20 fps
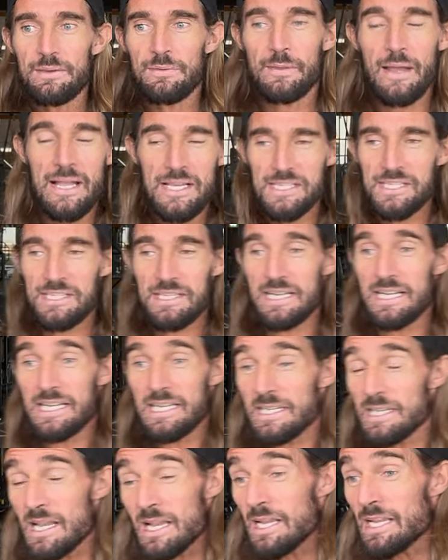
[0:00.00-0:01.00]
that's
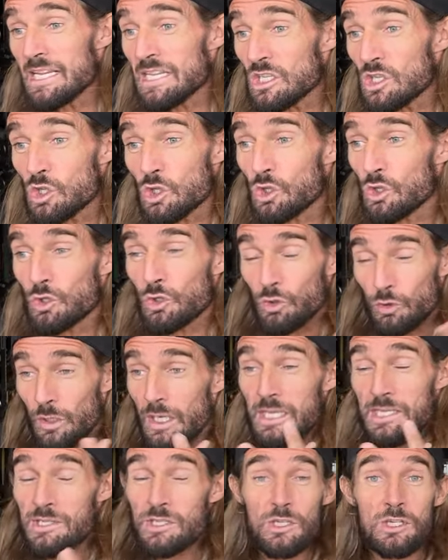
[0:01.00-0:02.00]

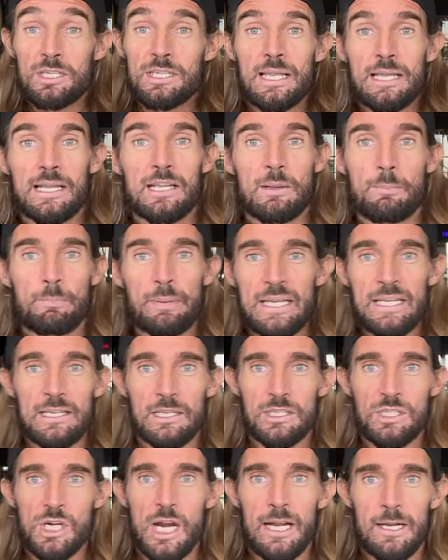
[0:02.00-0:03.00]
it's just like being
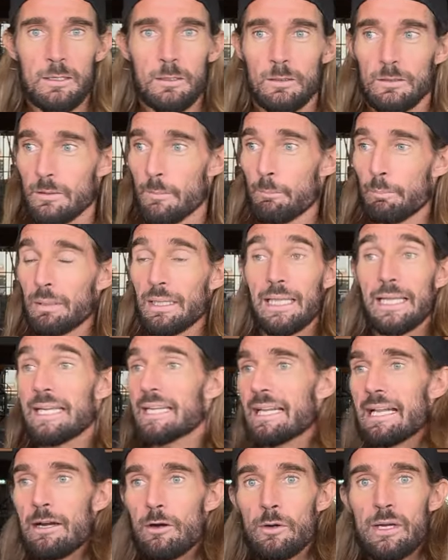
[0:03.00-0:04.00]
a child and
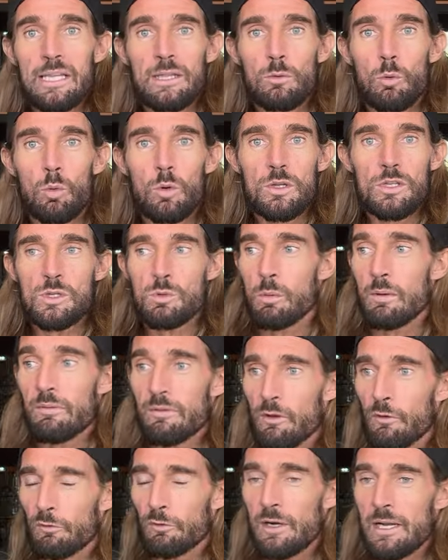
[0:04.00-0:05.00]
playing out in the woods with
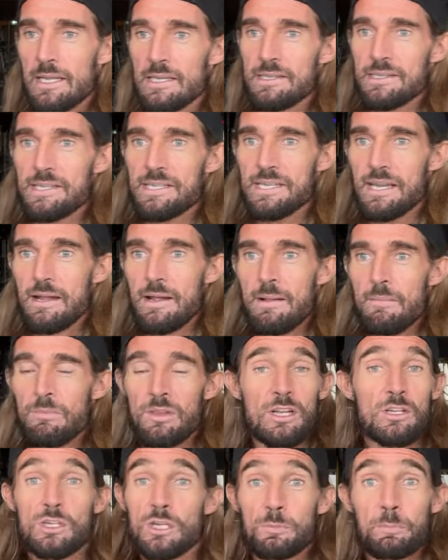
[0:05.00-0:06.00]
your friends
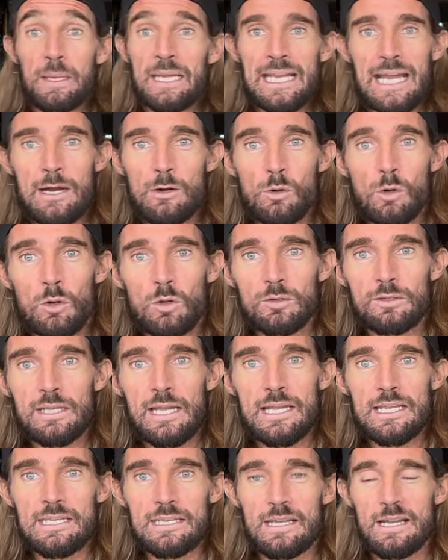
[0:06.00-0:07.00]
and just being out all
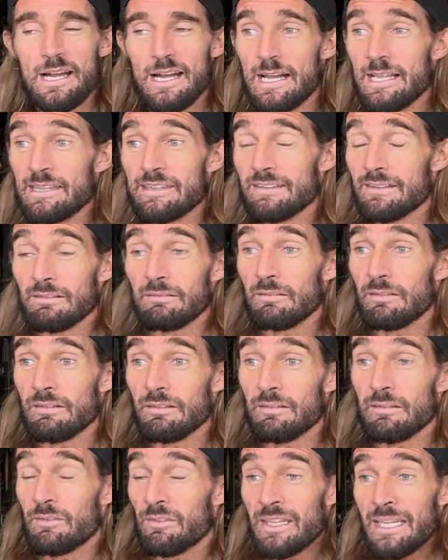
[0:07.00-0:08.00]
day and
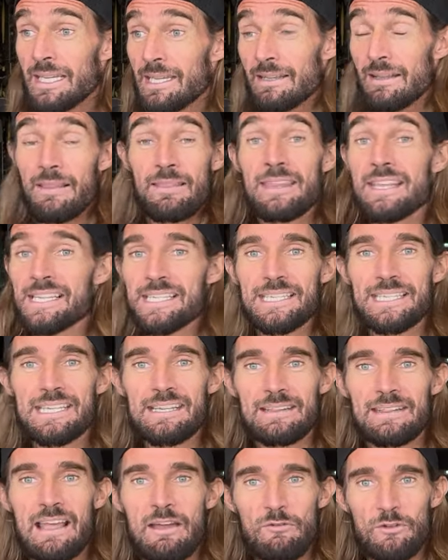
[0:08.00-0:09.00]
thinking that this
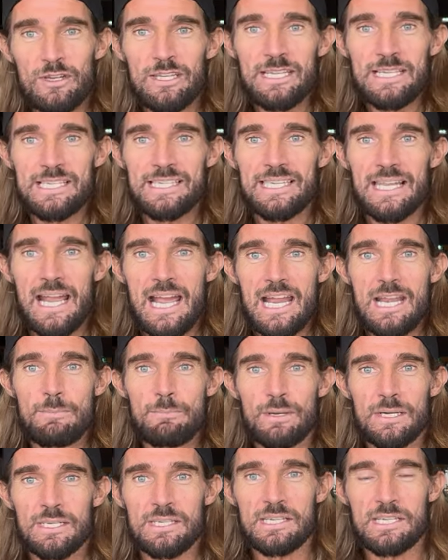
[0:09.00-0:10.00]
ne never needs to
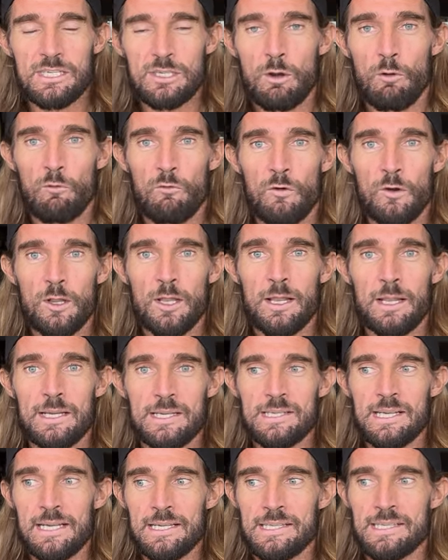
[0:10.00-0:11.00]
end because it's so fun and
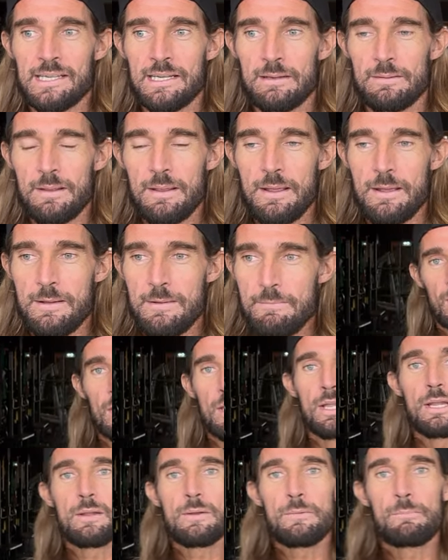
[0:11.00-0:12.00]
exciting.
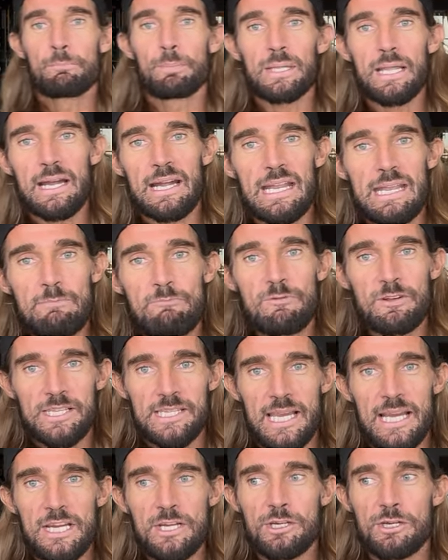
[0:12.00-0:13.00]
But that
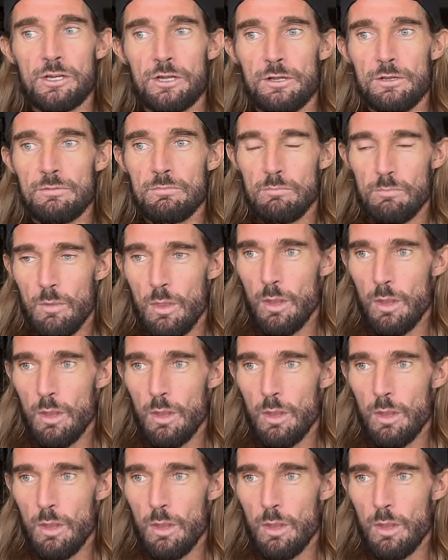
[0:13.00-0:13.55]
invitation